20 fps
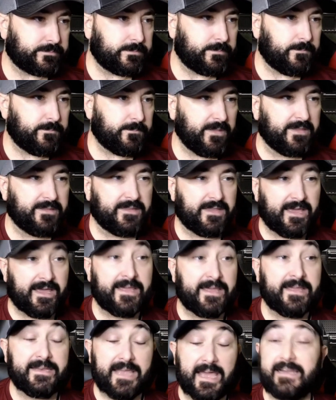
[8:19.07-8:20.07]

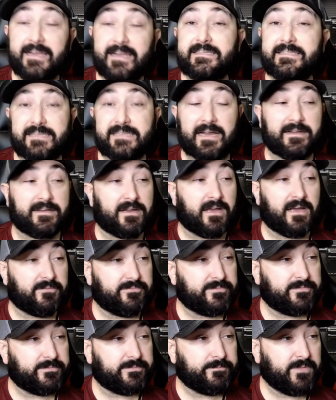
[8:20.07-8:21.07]
And yet it's not enough.
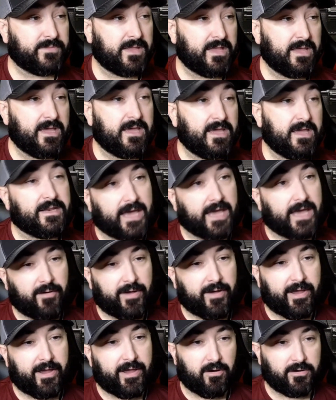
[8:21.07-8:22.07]
Now,
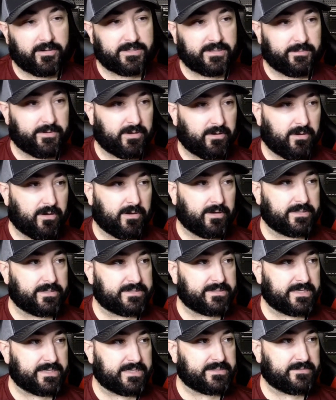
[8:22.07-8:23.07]
A.R.W. Hawkins
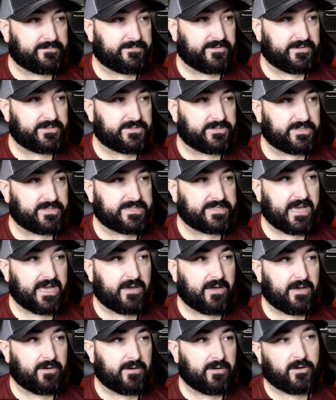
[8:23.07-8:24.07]
has to finish this out.
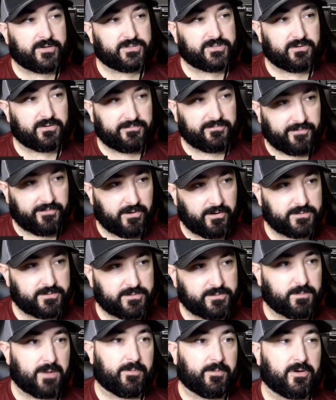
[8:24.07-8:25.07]
On August 31st,
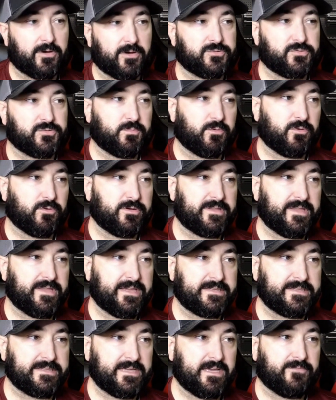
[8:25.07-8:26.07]
Breitbart News reported
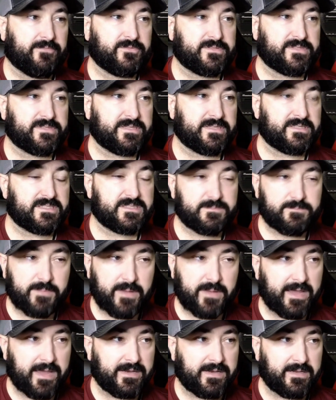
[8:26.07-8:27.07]
the ATF was
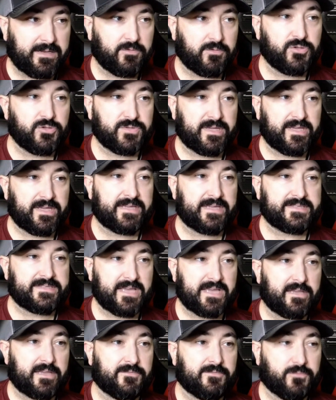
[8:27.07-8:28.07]
using
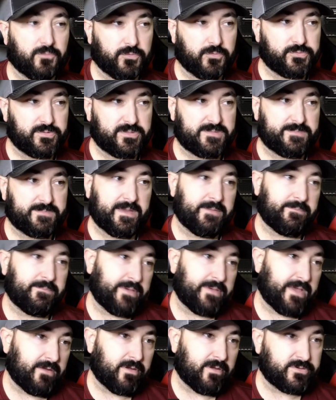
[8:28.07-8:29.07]
executive rule to expand
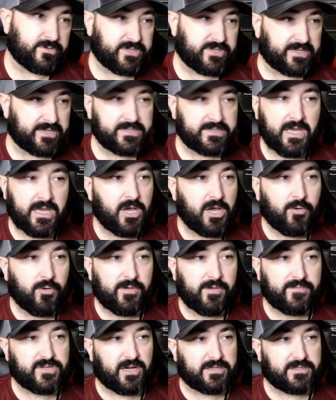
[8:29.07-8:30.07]
background checks.
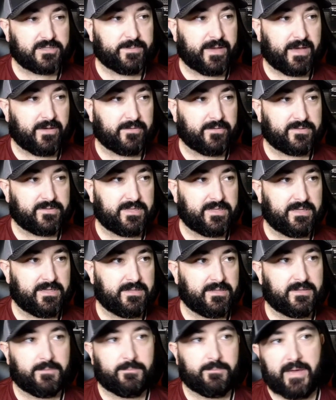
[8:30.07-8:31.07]
We've talked about
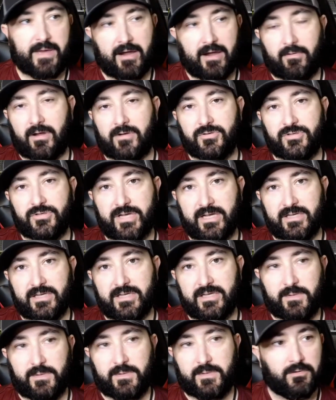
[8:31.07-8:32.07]
the background checks
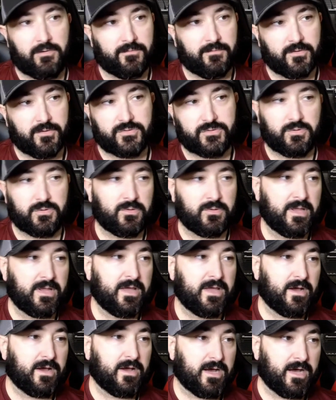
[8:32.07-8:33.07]
of being universal
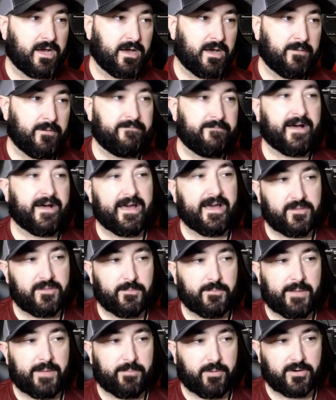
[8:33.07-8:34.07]
via the
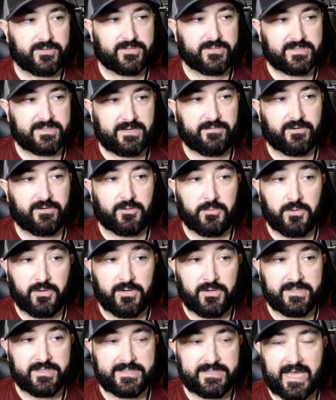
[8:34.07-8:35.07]
Bipartisan Safer
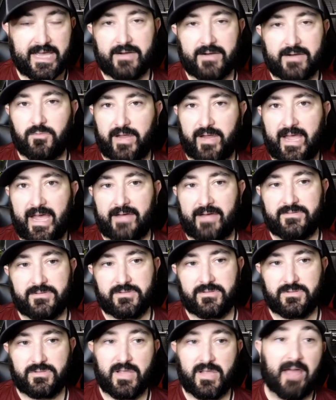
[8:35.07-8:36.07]
Communities Act, where
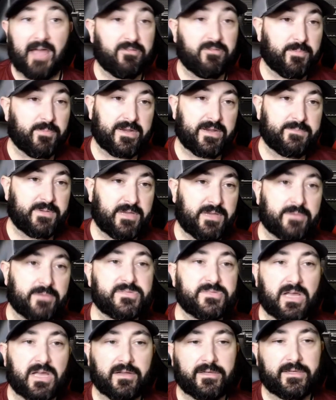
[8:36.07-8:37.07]
everybody becomes
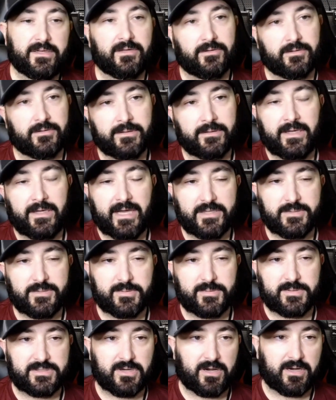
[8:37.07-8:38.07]
a gun dealer. That's what
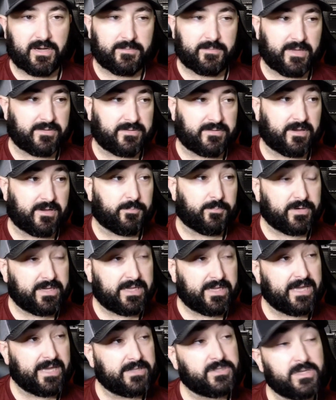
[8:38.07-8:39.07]
he's talking about there. But in
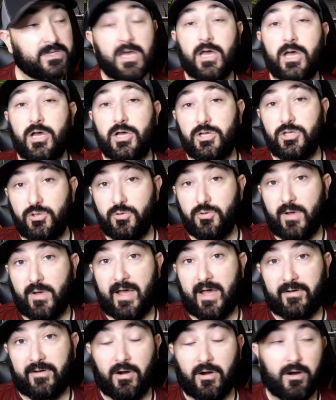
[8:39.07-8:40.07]
case you
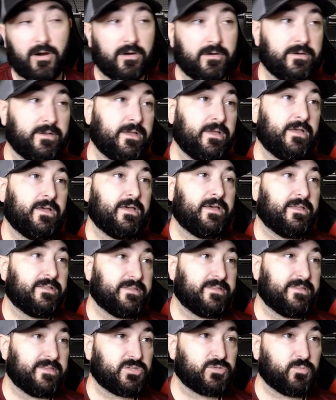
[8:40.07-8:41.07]
haven't heard,
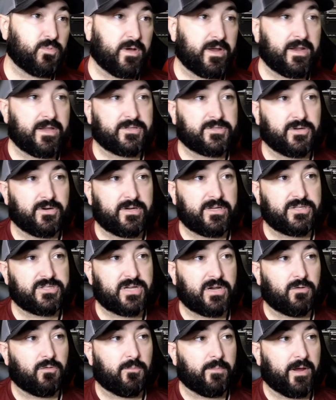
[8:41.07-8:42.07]
this is what Attorney
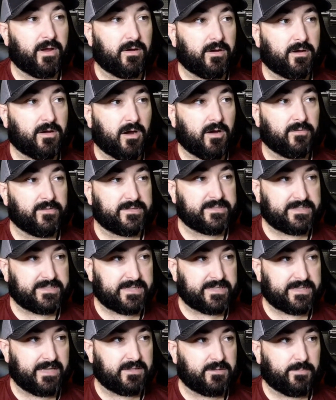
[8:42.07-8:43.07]
General Merrick Garland
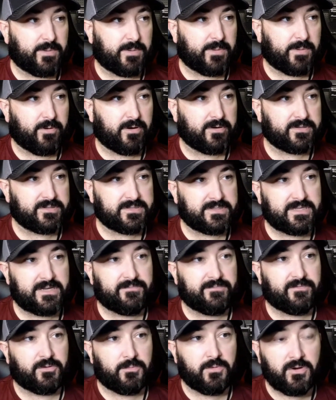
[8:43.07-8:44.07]
said. The Bipartisan Safer
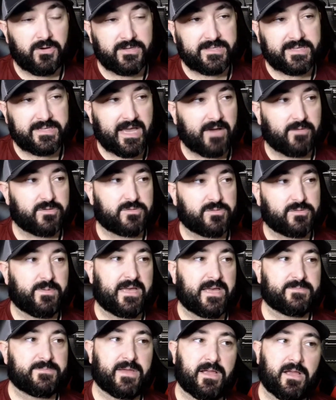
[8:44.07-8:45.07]
Communities Act was
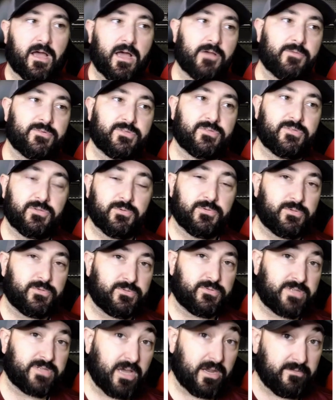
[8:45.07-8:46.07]
passed by Congress to
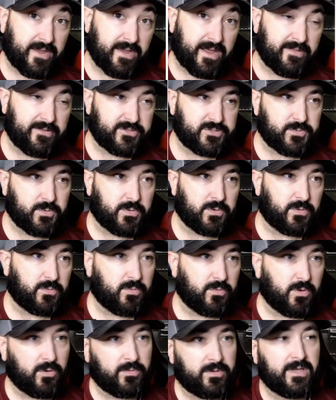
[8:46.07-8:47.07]
reduce gun violence, quote
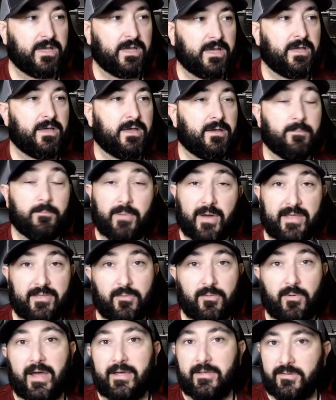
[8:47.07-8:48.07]
unquote. By the
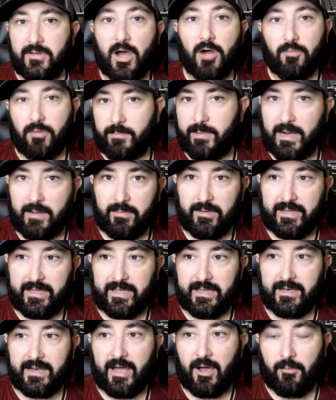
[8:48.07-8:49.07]
way, a
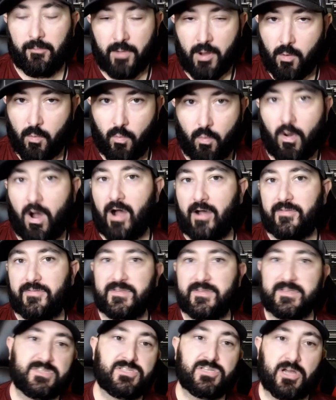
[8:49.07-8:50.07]
Republican helped walk
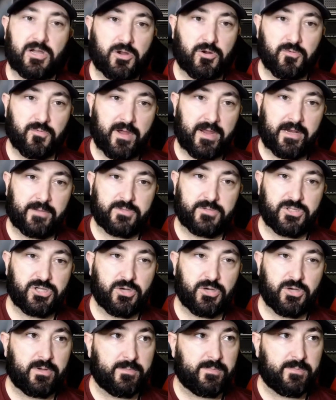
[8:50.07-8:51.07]
this sucker right up to
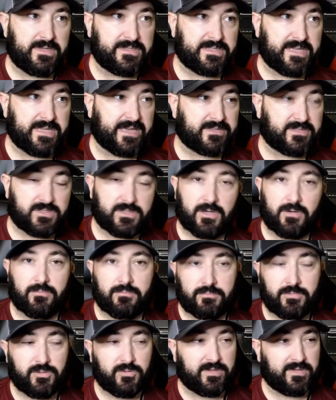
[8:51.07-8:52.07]
Joey B's desk, so
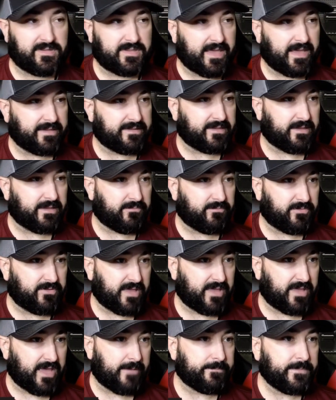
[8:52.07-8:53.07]
you can thank them for
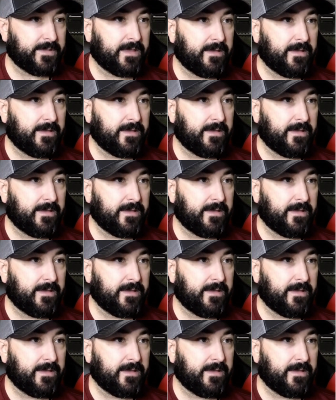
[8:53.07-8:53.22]
that.